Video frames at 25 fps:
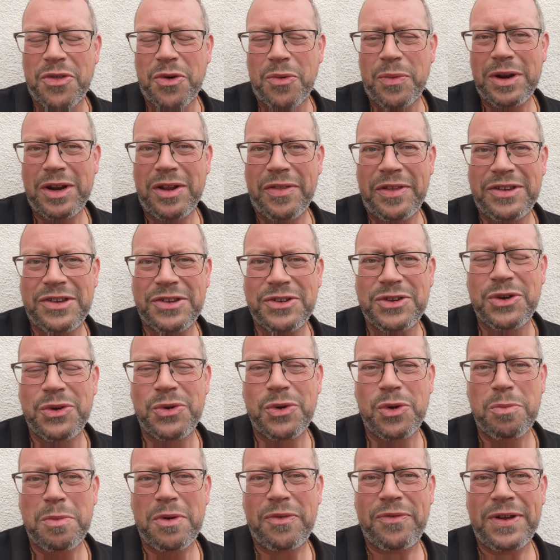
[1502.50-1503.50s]
the window. This is
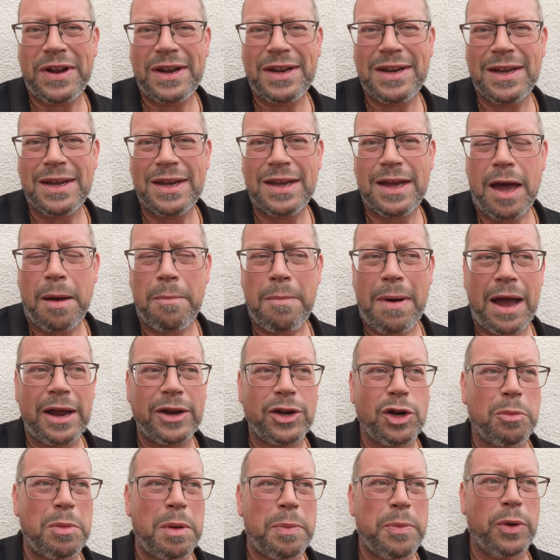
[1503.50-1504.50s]
Guru Mafinda. I might
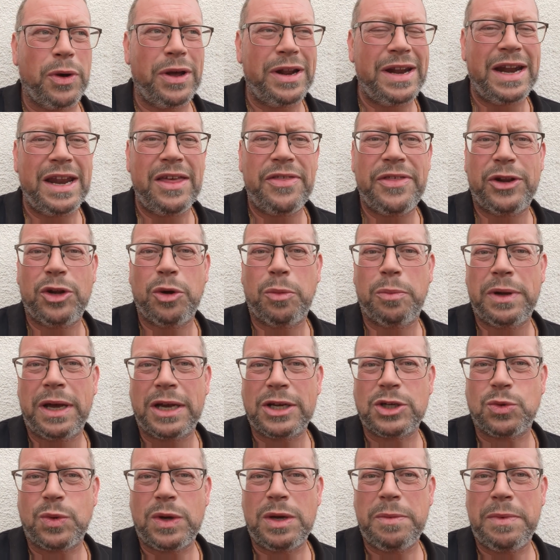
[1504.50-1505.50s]
not be putting anything up
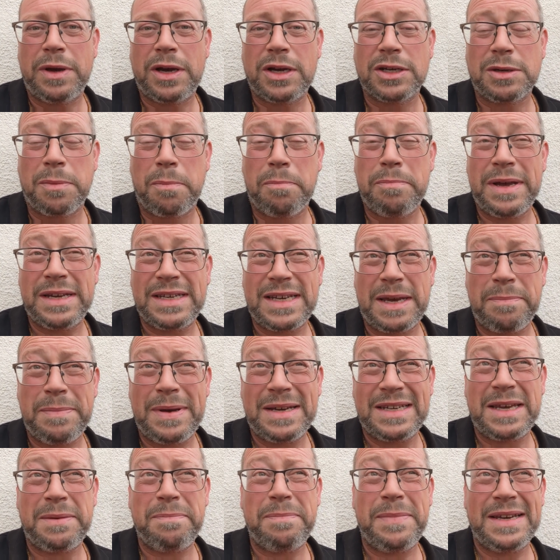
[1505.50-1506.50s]
next week because I'm busy
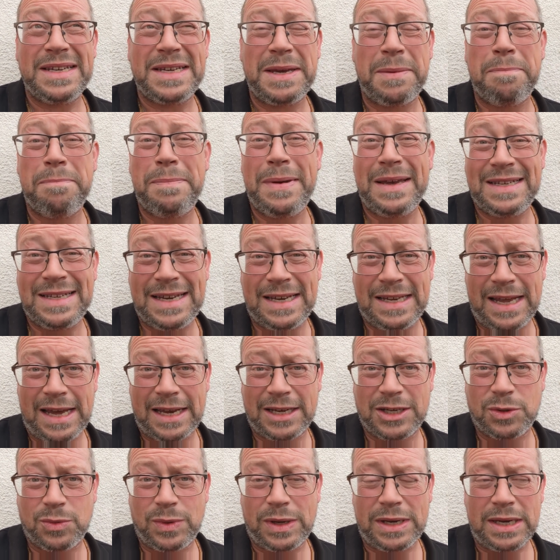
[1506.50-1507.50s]

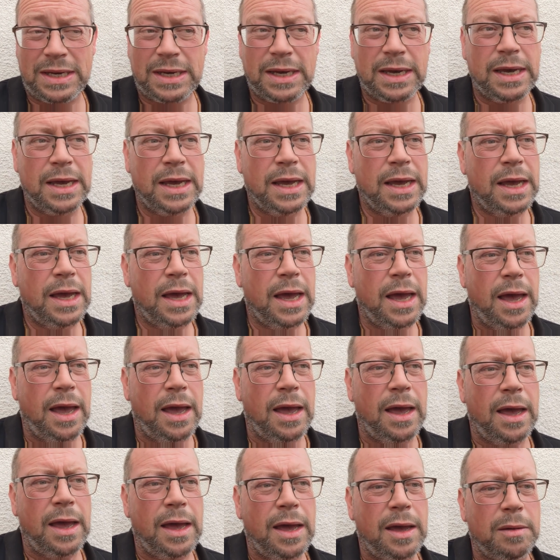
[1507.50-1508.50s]
next week.
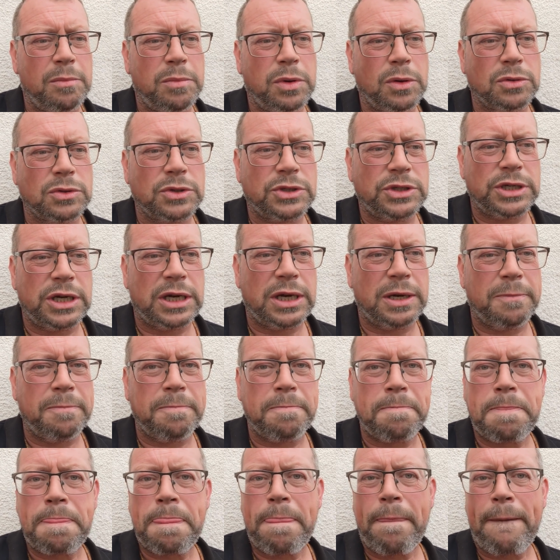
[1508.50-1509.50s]
But
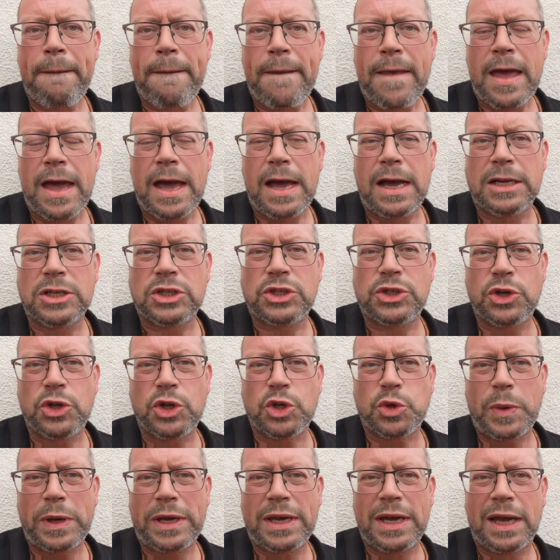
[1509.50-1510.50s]
as soon
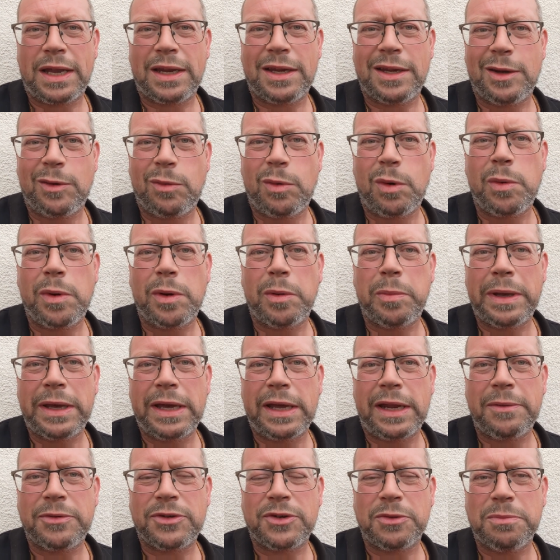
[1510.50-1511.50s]
as we can do, we will be
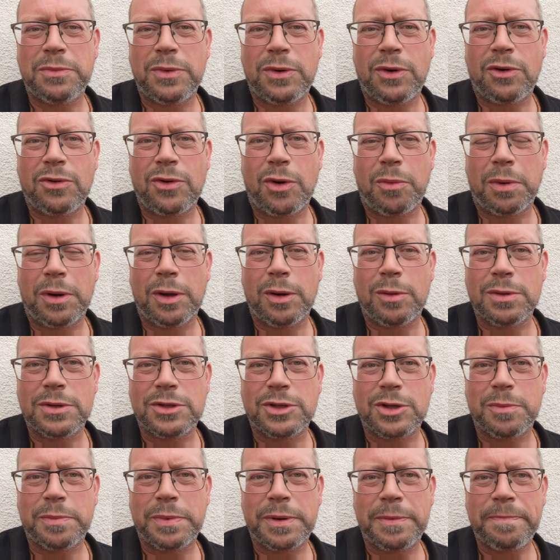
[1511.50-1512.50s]
getting some more uploads
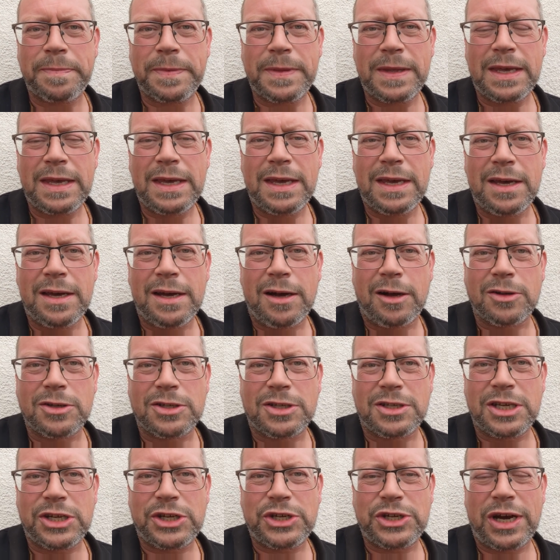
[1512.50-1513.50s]
up
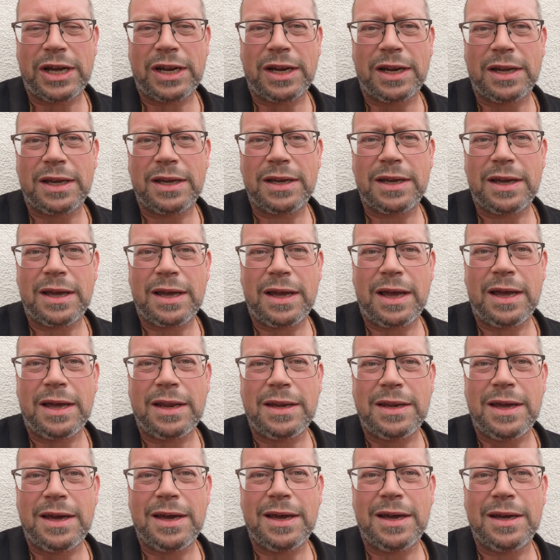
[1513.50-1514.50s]
onto the channel.
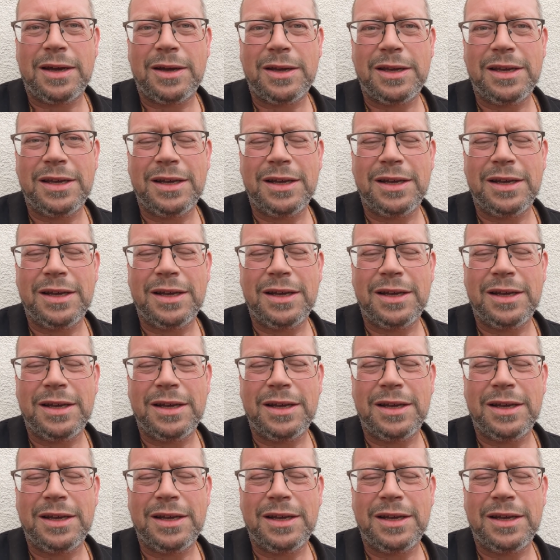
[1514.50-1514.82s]
And